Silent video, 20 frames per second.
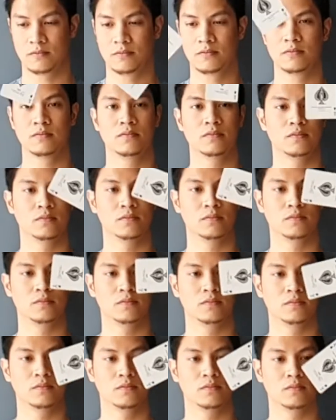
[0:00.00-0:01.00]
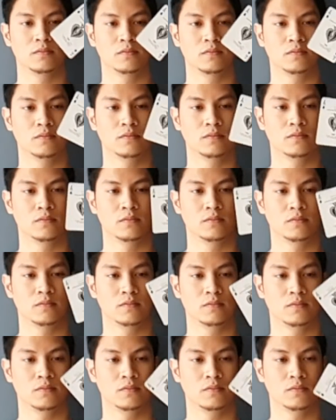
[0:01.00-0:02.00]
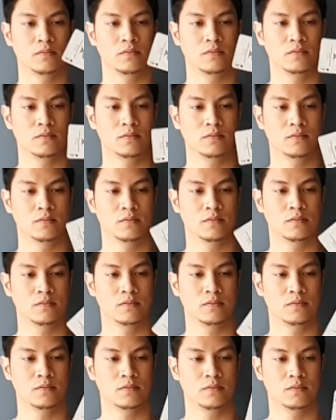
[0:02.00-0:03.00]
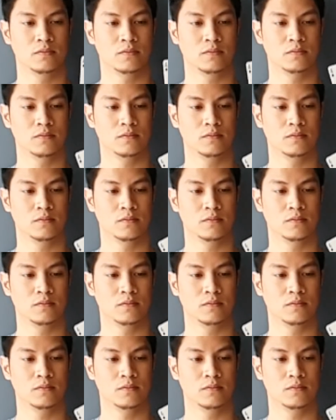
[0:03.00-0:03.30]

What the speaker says: Nobody speaks.